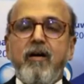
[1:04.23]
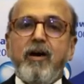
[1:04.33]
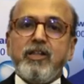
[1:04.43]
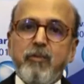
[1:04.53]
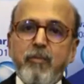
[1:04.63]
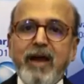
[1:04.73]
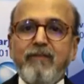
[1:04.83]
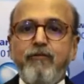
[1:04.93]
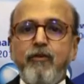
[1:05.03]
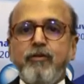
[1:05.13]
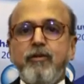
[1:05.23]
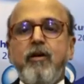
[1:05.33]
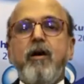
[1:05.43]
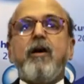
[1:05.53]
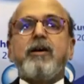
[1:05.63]
on the mobile phone
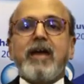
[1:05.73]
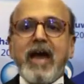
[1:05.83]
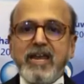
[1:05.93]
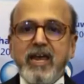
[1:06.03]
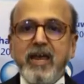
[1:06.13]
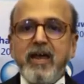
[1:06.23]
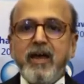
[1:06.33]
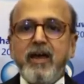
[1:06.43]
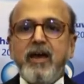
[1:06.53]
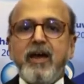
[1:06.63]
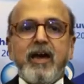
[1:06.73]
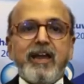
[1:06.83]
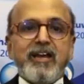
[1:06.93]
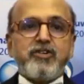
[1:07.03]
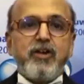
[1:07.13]
or carry
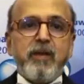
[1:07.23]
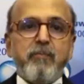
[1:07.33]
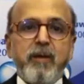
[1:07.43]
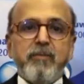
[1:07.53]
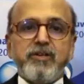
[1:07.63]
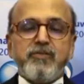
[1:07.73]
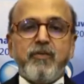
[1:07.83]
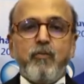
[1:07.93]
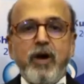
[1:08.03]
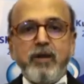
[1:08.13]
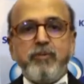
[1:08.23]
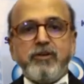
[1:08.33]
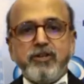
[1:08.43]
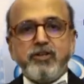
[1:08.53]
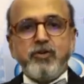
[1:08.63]
electronic payments from one
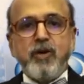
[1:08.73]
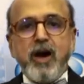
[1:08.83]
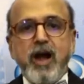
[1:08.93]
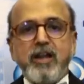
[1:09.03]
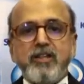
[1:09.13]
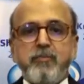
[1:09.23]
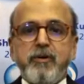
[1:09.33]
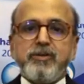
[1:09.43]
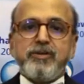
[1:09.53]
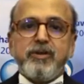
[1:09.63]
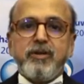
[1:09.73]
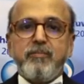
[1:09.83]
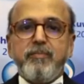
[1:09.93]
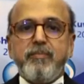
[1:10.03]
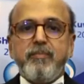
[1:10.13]
person to another person,
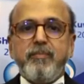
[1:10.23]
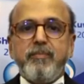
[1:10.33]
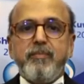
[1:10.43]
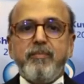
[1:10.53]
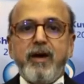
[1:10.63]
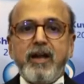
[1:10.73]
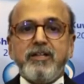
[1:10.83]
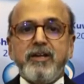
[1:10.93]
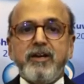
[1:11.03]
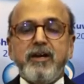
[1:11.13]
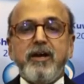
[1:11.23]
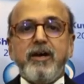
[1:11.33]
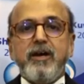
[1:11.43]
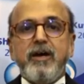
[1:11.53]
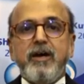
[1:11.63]
another
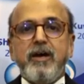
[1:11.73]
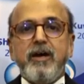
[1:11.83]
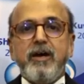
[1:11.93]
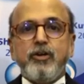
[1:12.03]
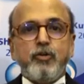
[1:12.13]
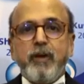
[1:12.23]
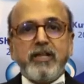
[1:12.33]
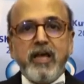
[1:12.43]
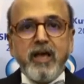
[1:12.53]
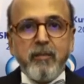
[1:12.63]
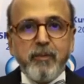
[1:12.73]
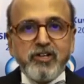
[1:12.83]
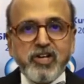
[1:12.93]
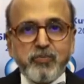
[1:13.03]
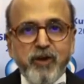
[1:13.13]
to pay the
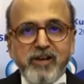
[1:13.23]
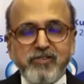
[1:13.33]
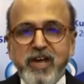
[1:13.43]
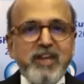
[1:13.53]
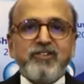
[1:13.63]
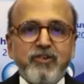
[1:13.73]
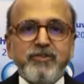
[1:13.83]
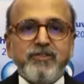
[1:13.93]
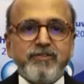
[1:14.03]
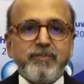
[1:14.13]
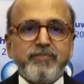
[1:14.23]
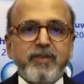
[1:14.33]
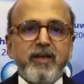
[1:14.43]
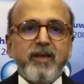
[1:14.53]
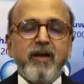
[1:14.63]
purchase price, any services
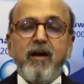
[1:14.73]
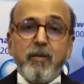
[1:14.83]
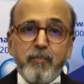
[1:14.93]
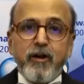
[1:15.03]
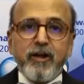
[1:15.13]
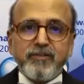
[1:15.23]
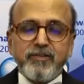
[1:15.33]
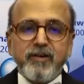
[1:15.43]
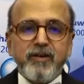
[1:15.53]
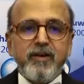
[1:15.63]
or products.